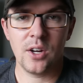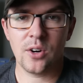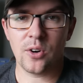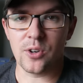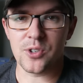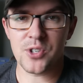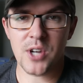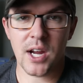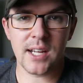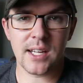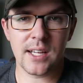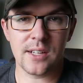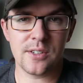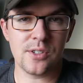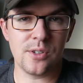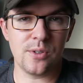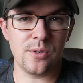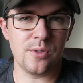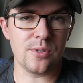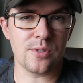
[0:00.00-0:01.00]
or try to
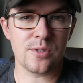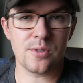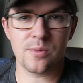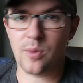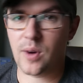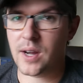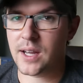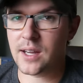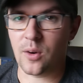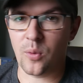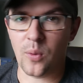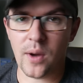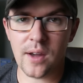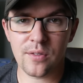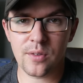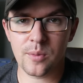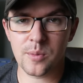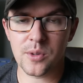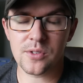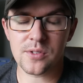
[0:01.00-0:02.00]
get you to sway away
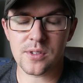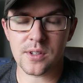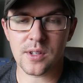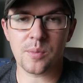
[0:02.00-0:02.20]
from using